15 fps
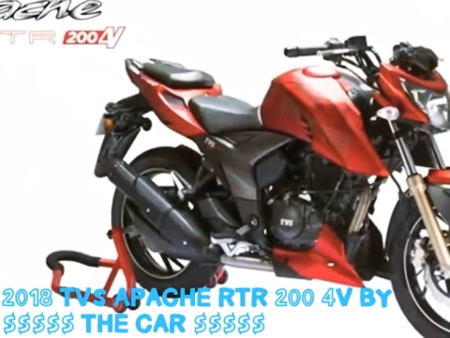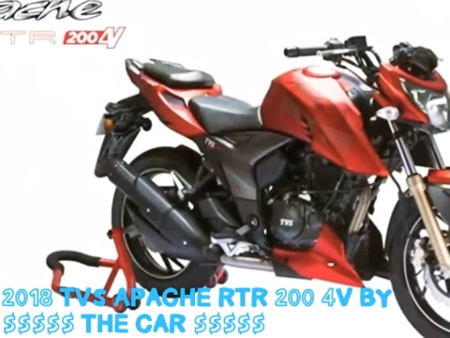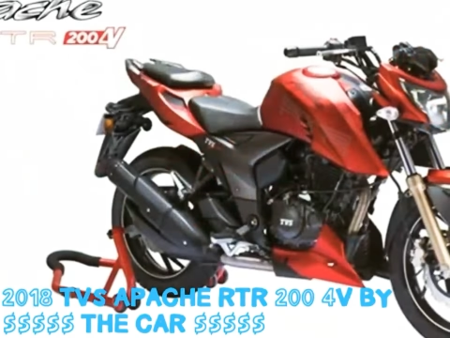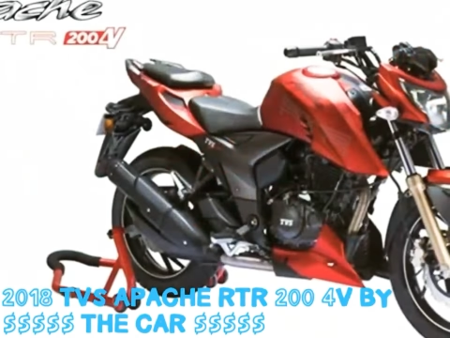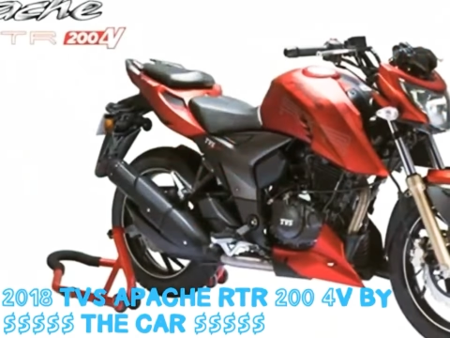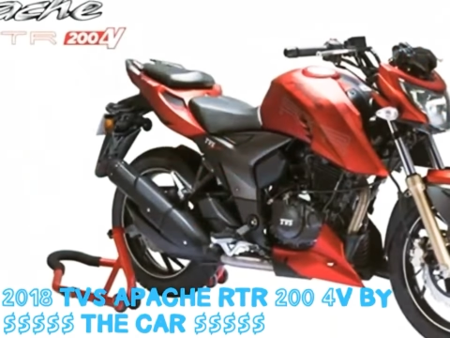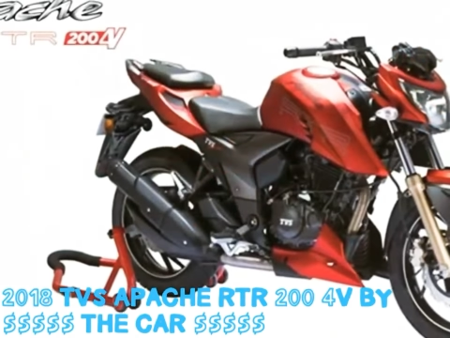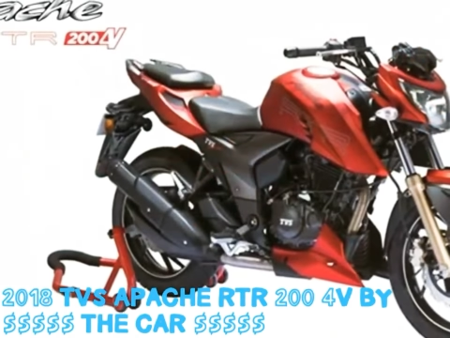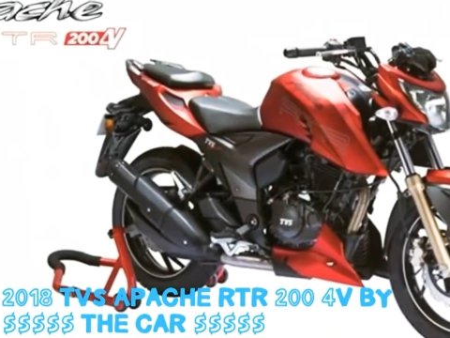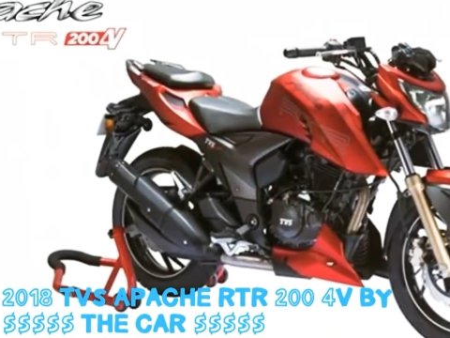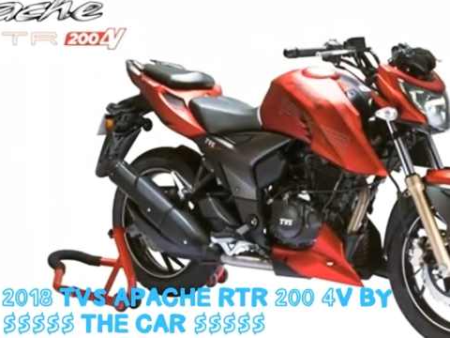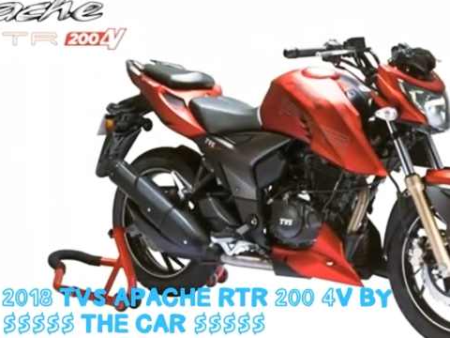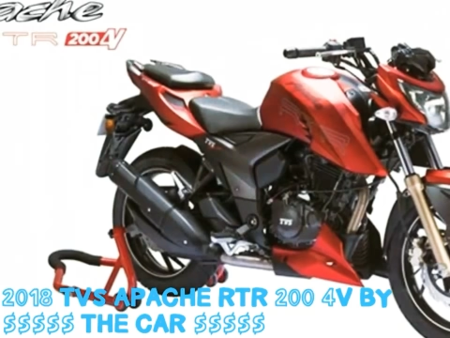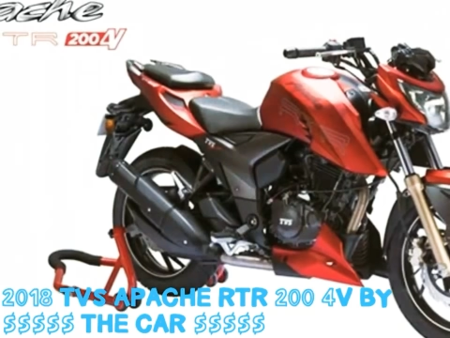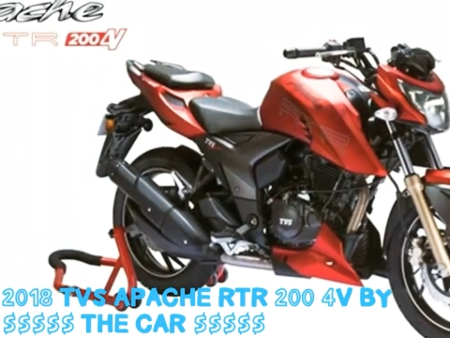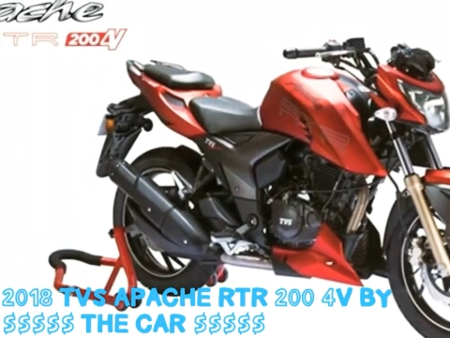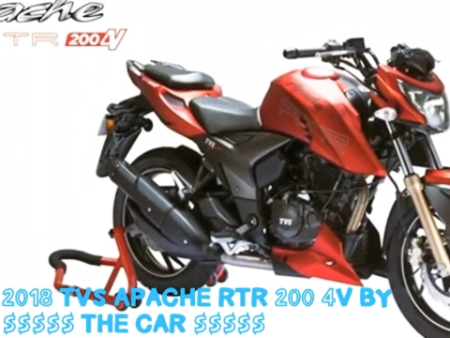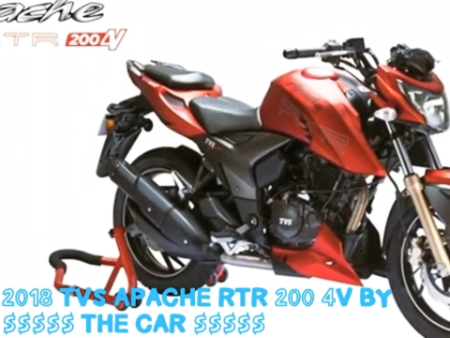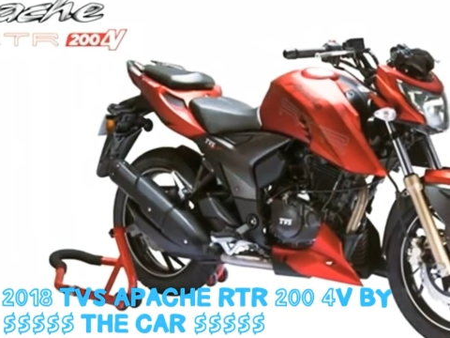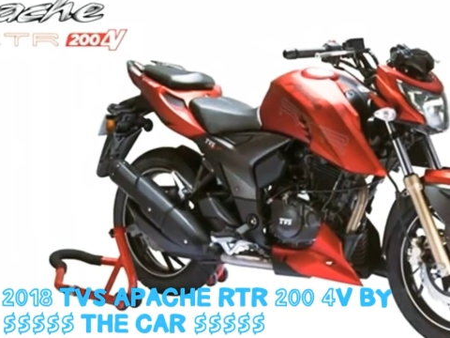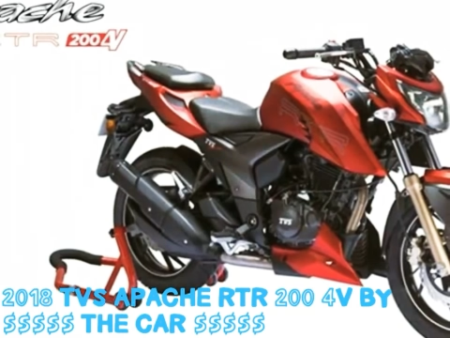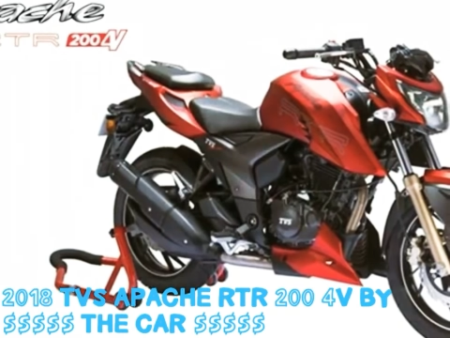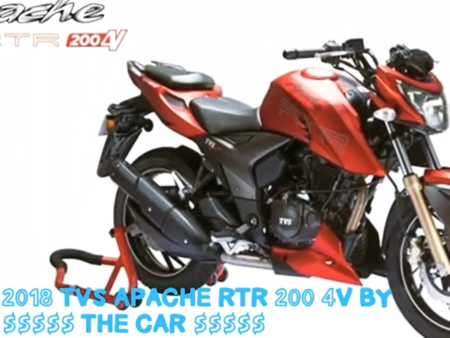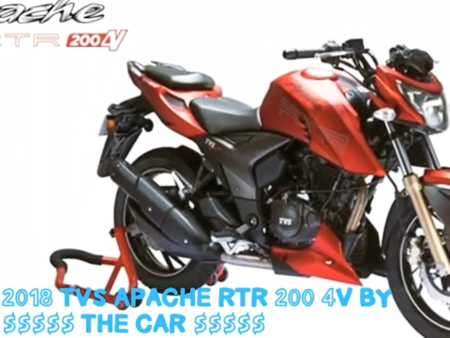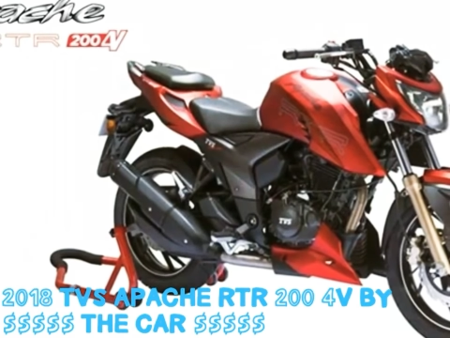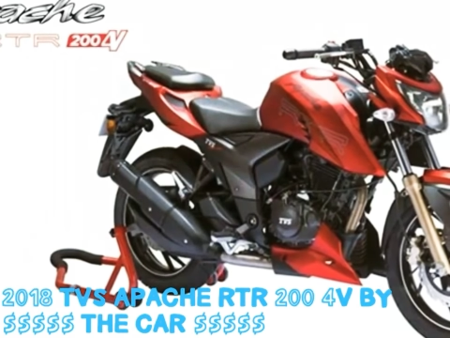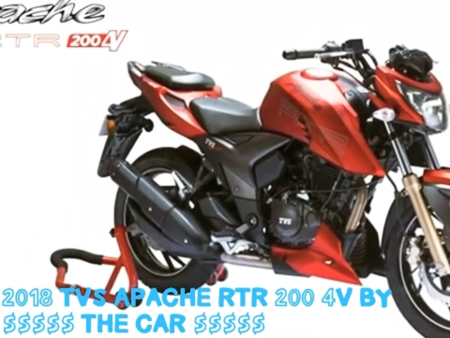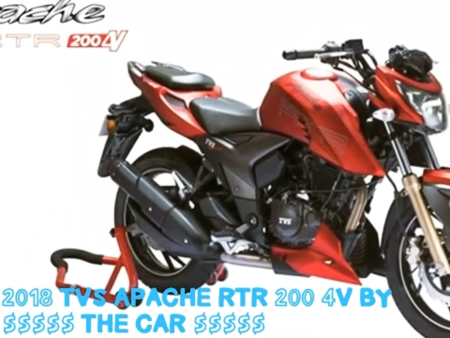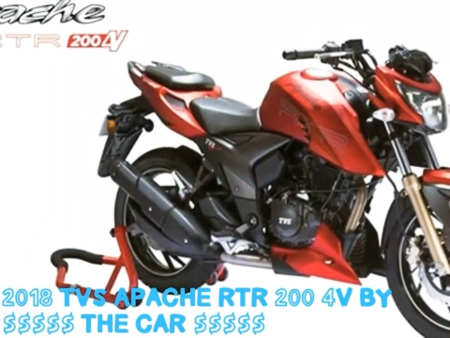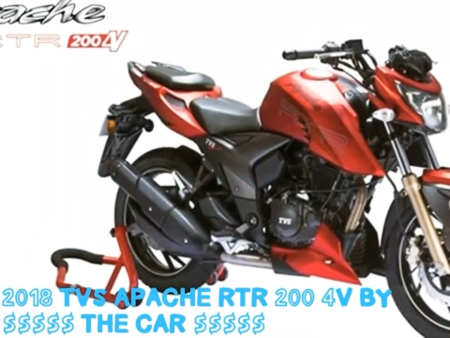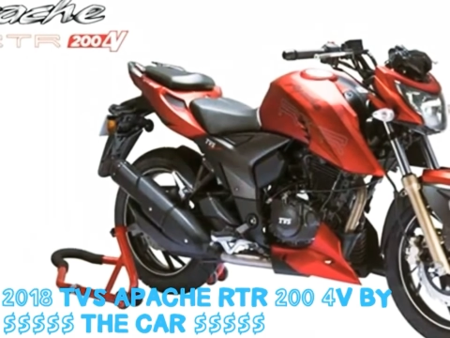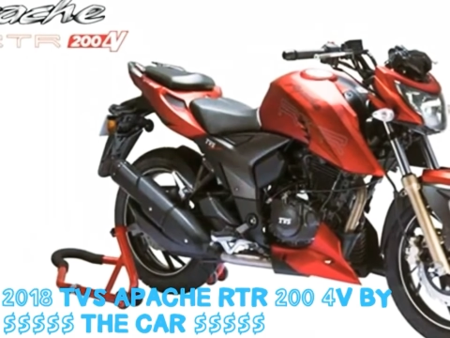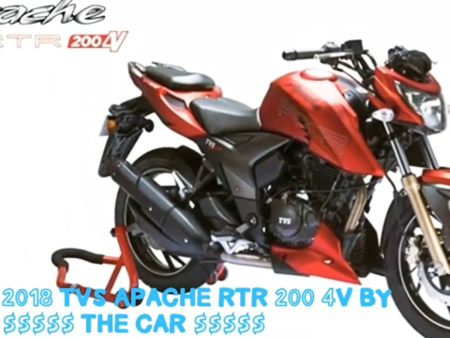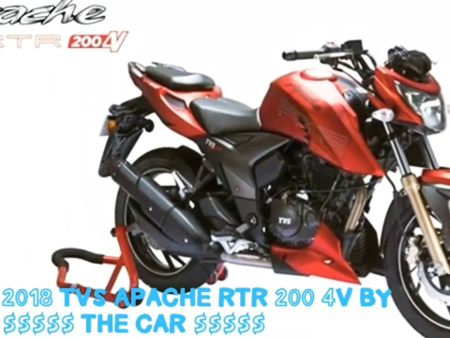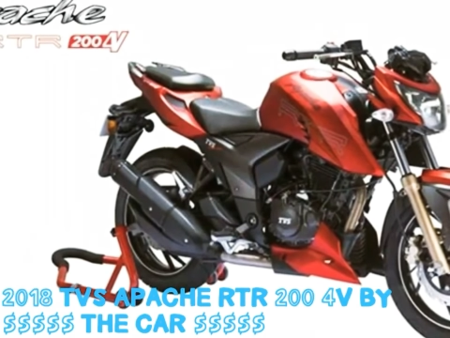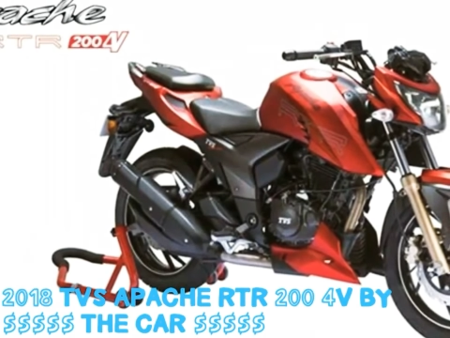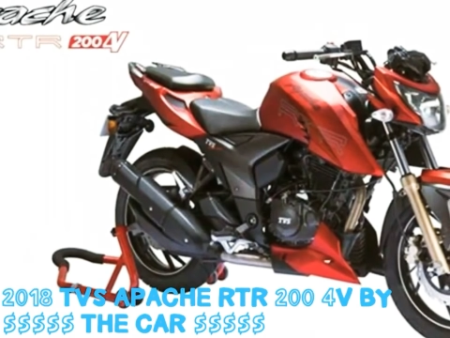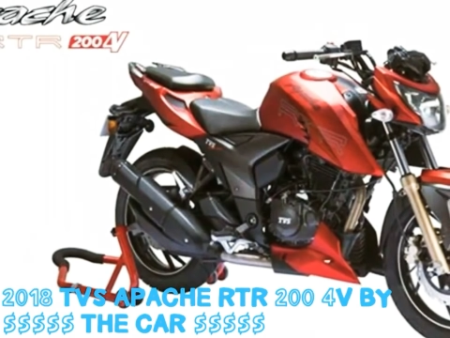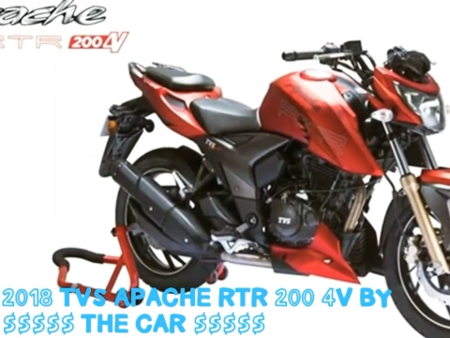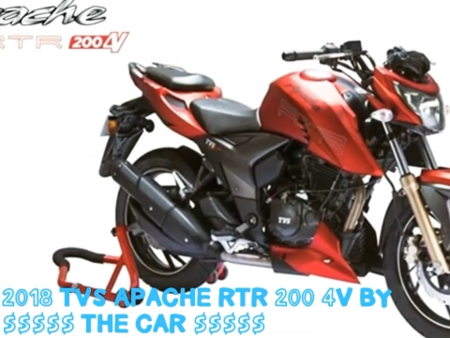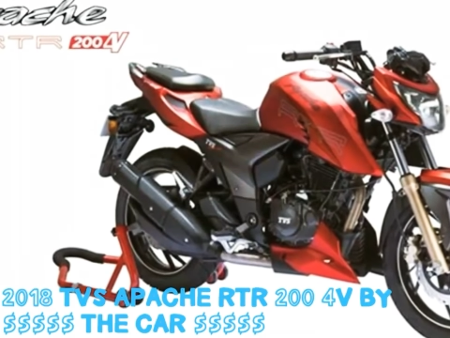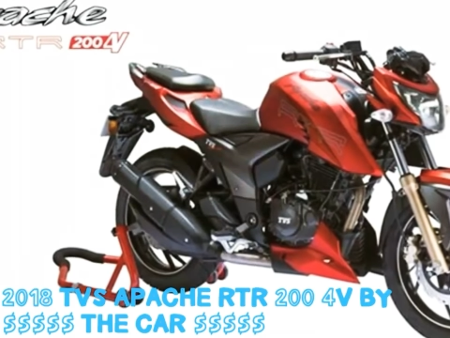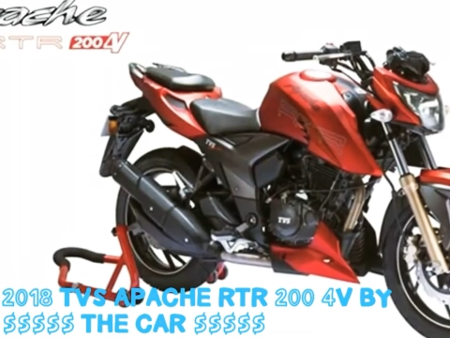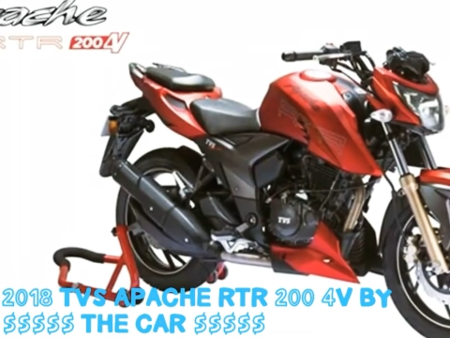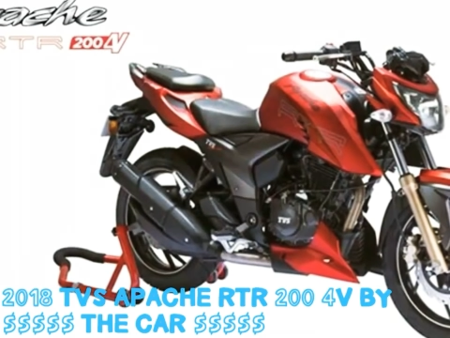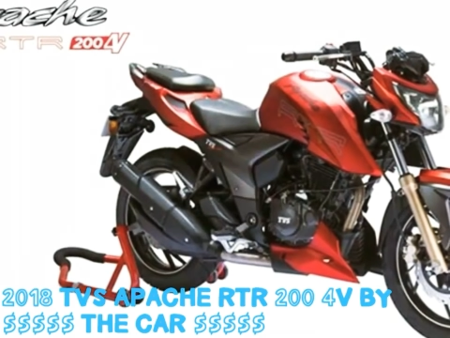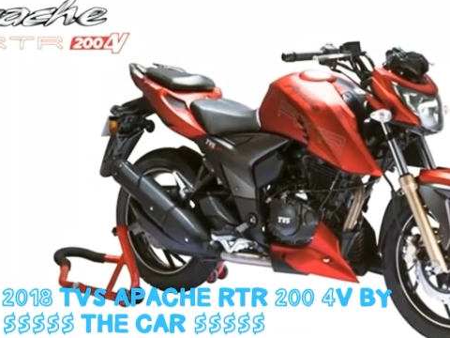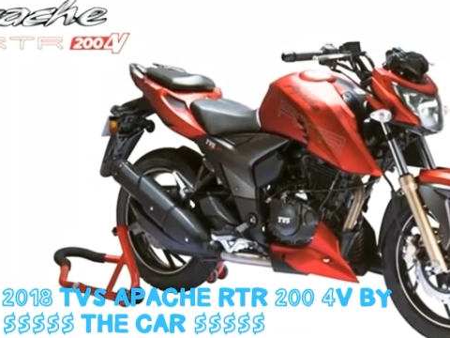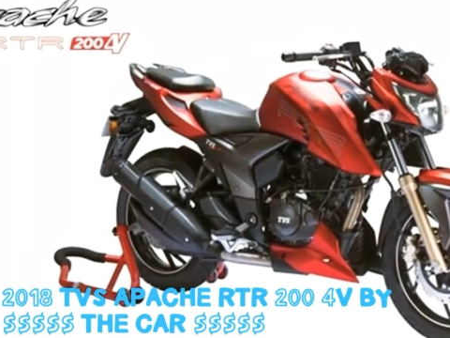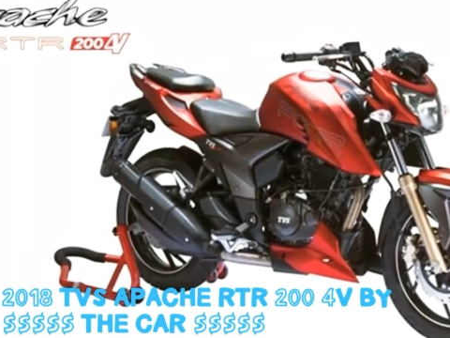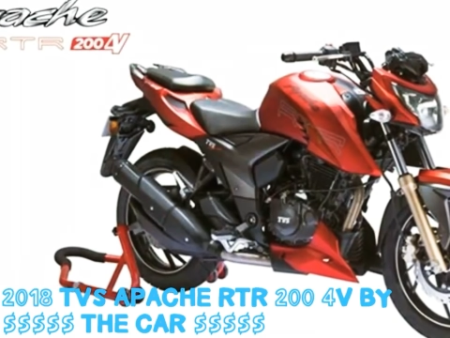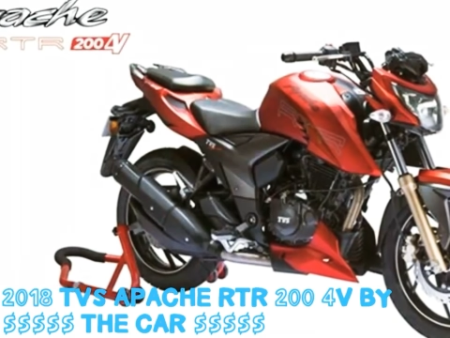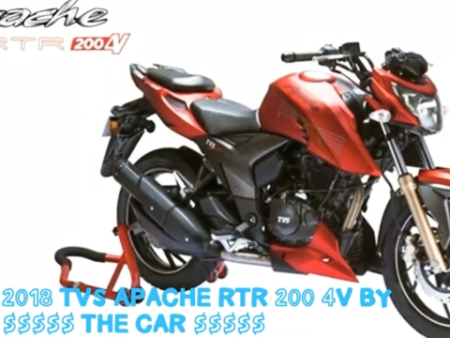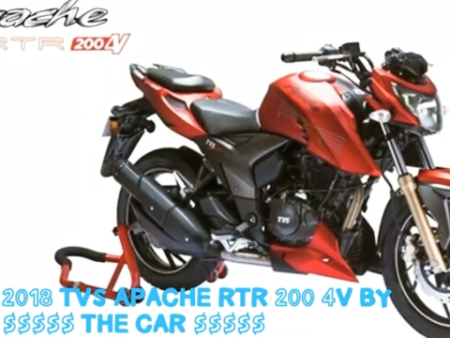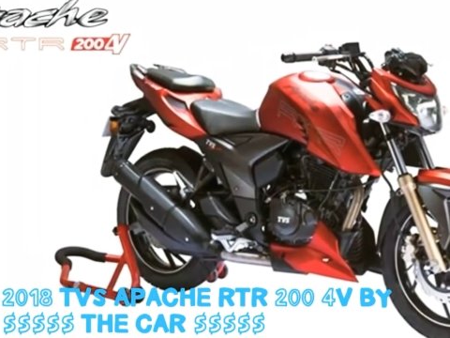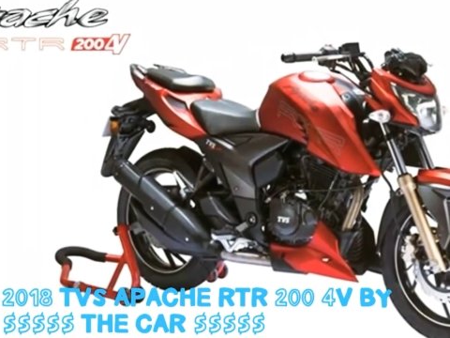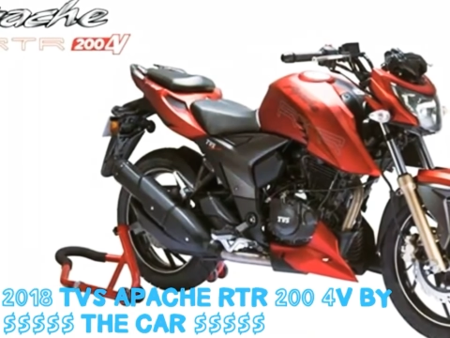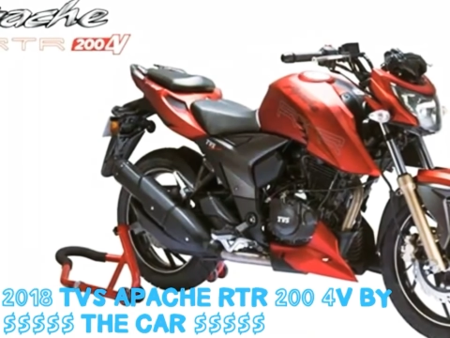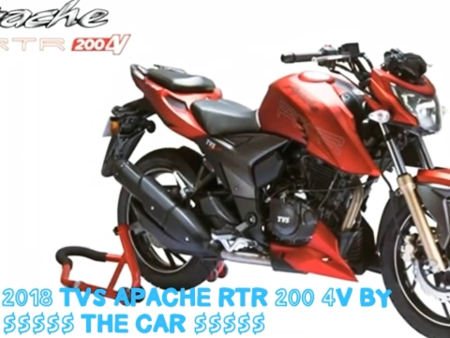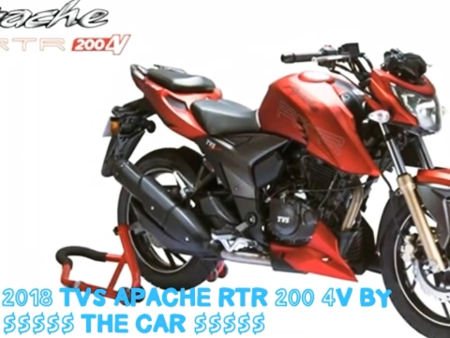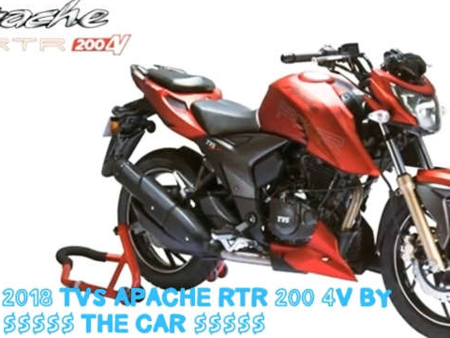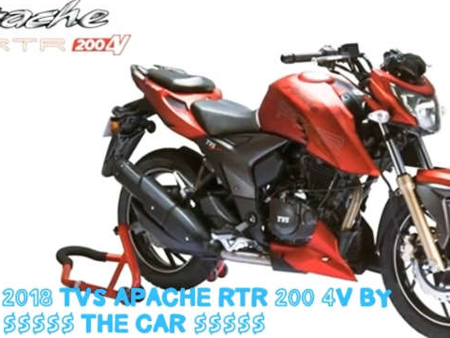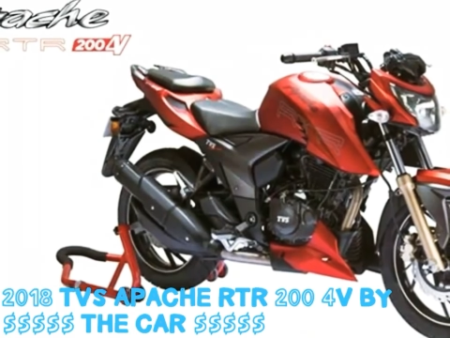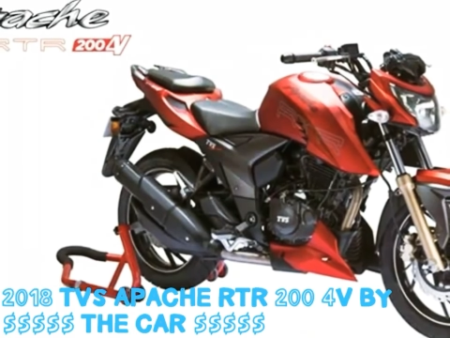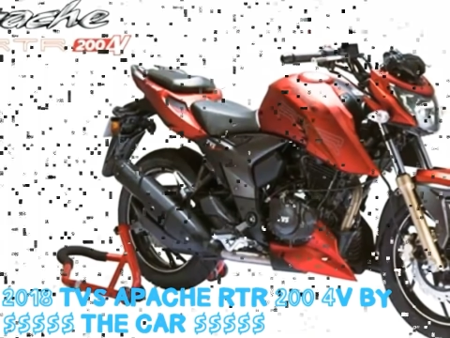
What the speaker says: No face is visible, so there are no lips to read.